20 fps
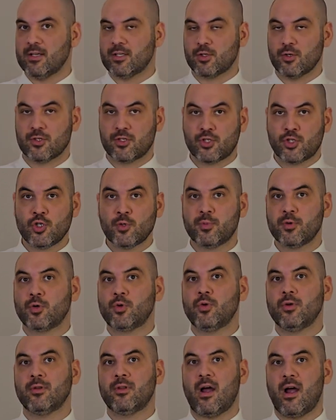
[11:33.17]
So it's super
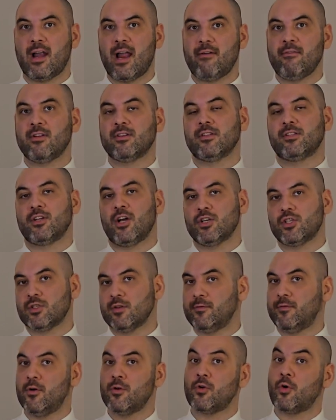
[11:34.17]
cool not having to touch
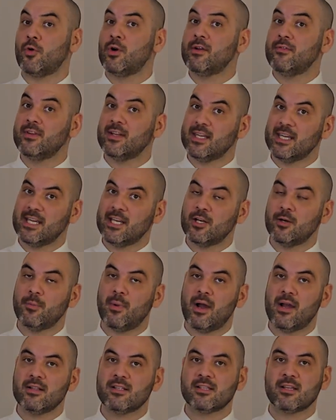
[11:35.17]
the phone or even the
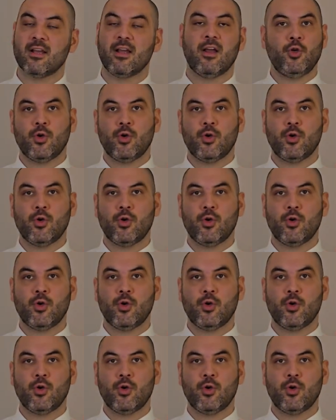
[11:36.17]
earbuds.